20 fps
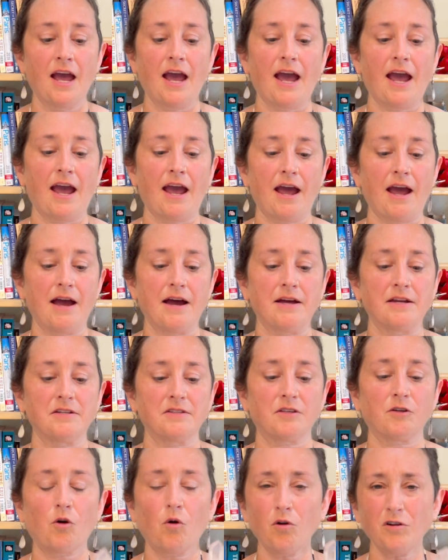
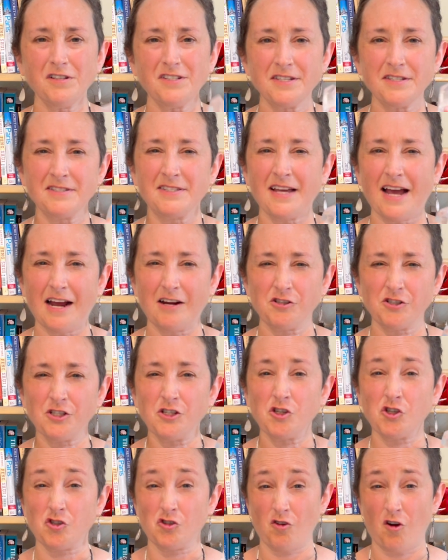And the quartz is actually
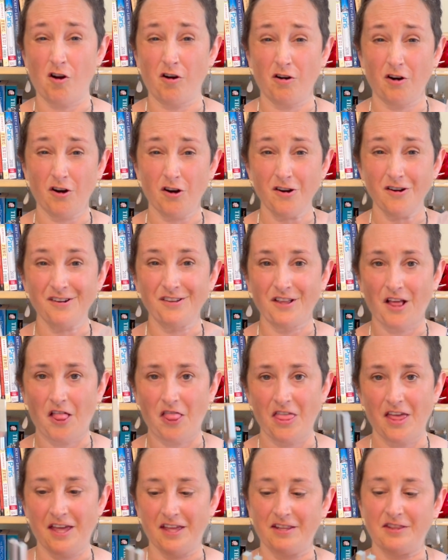stronger
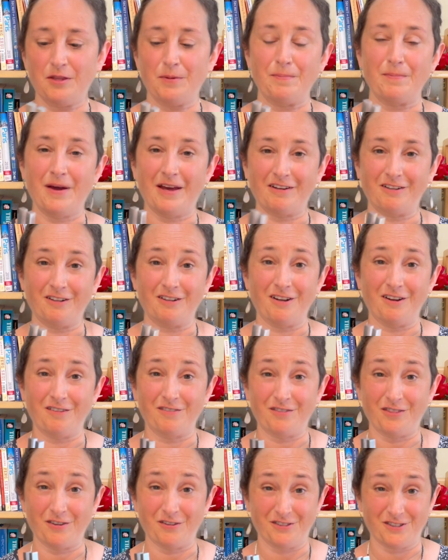than the metal
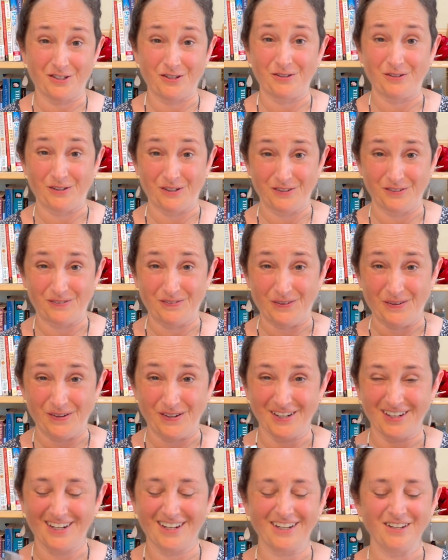of the tuning
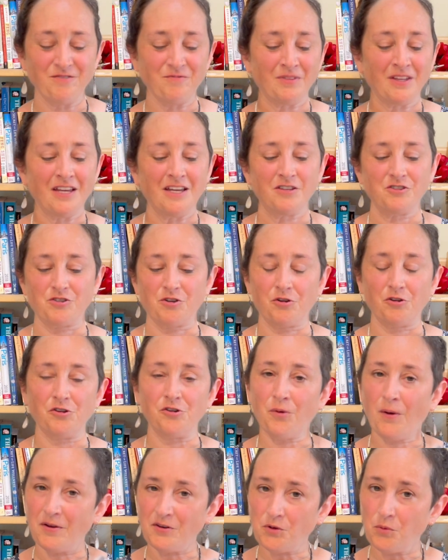fork, so you
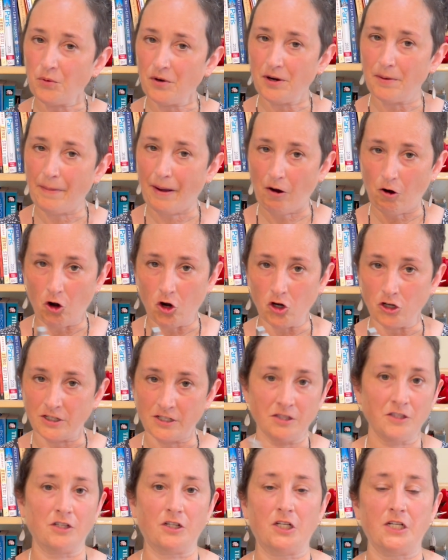don't have to worry about
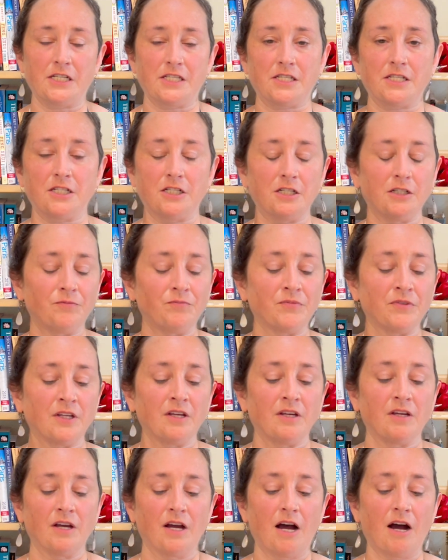hurting the crystal.
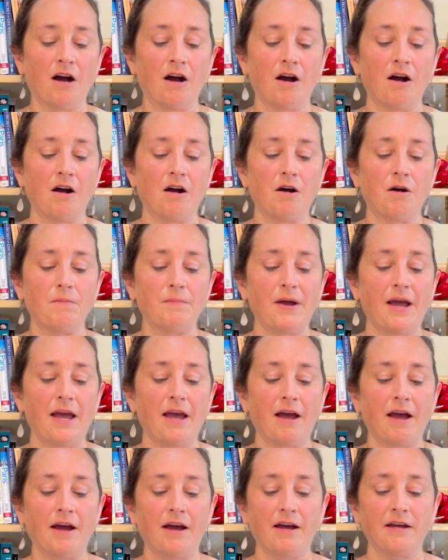
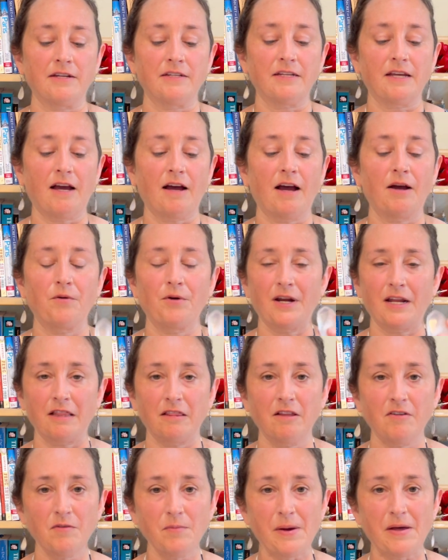What I
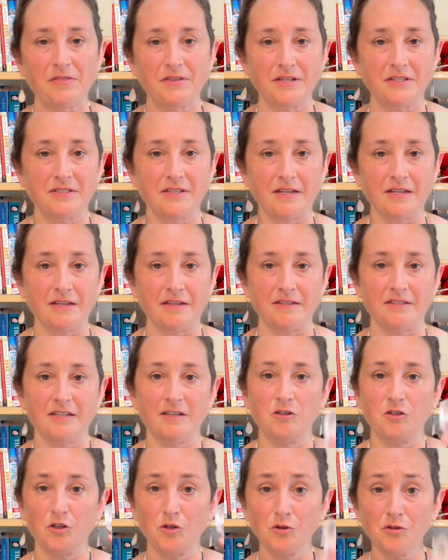love about this is
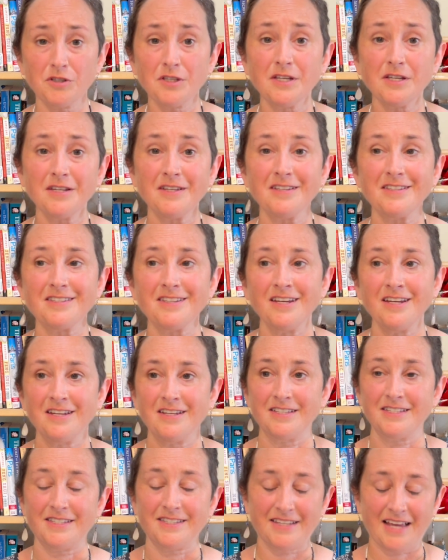it uses
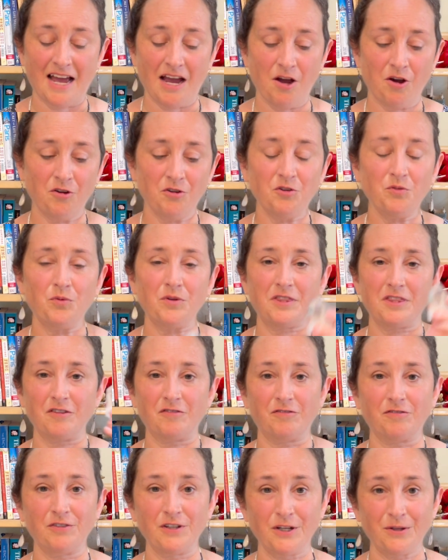sound with the
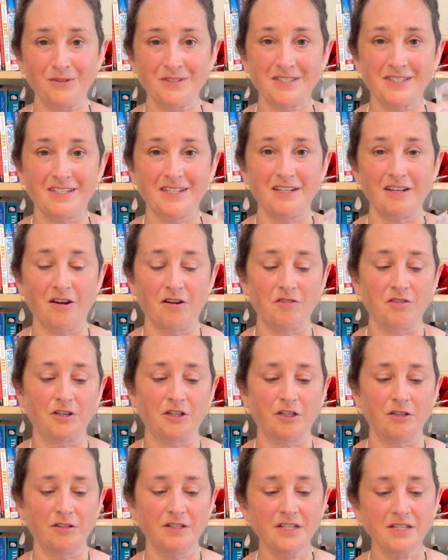frequency of the
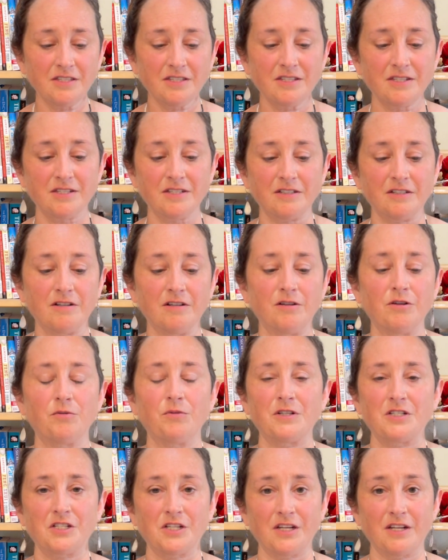crystal,
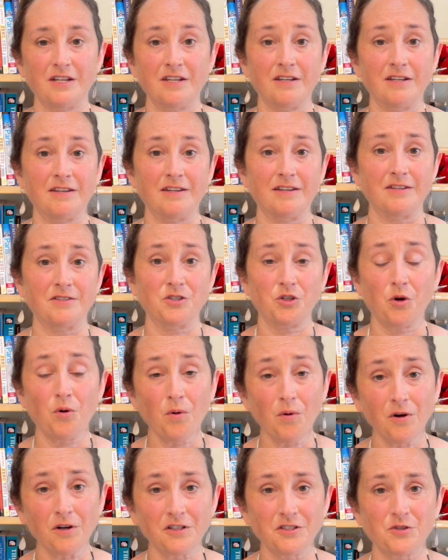which is
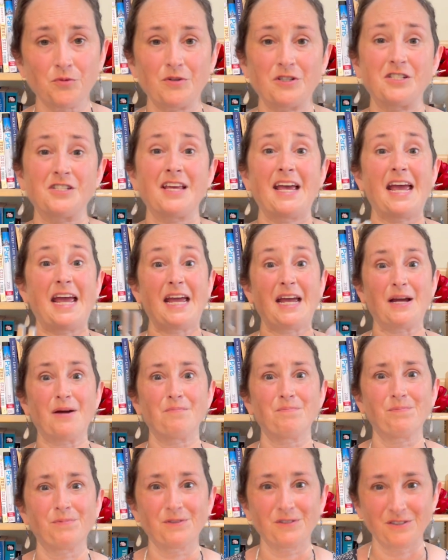quartz, which
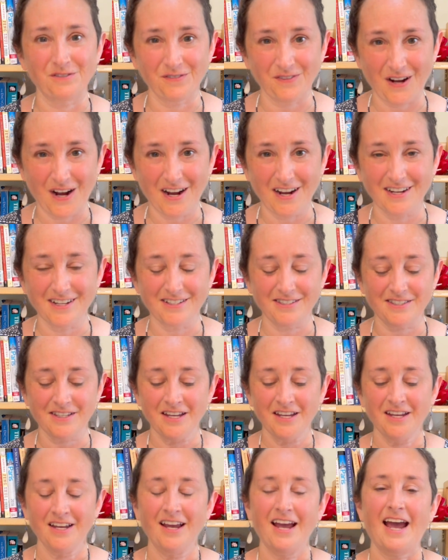amplifies.
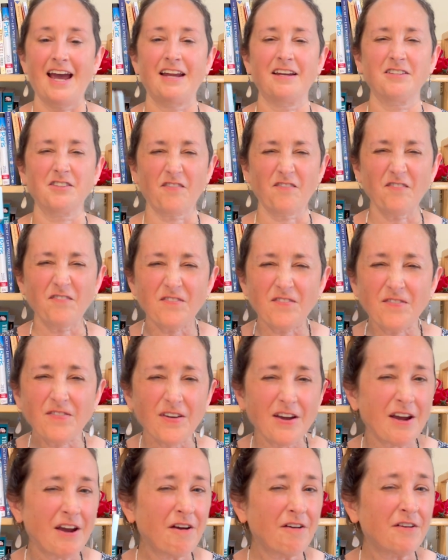And it's a
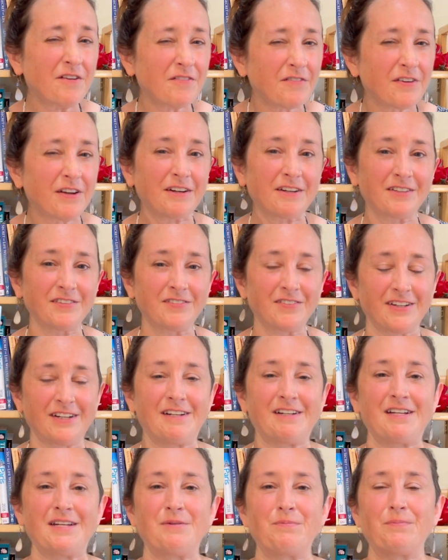very, very,
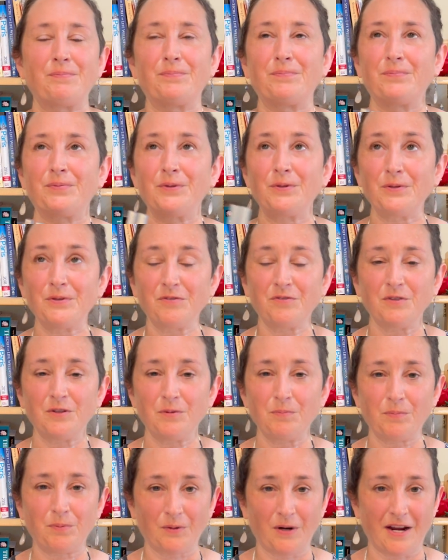very
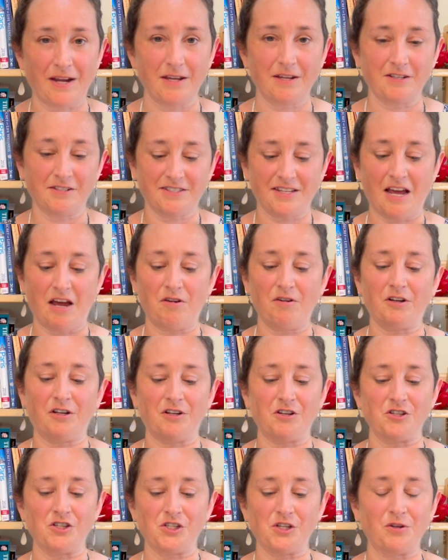beautiful, bright sound. I'm
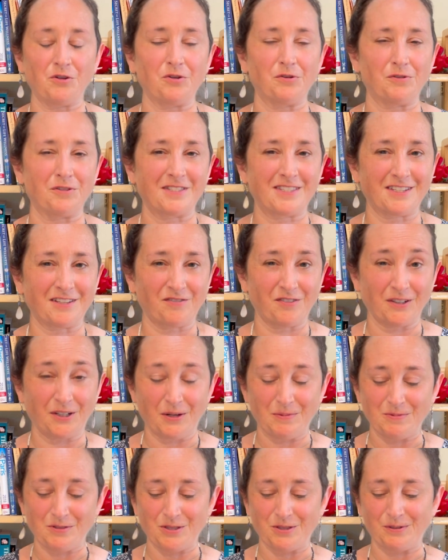going to show you and see if it
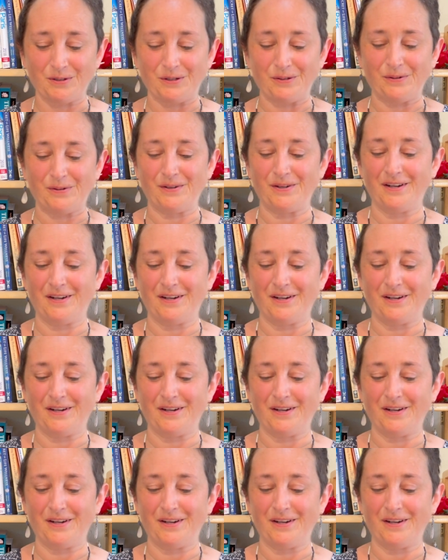comes through.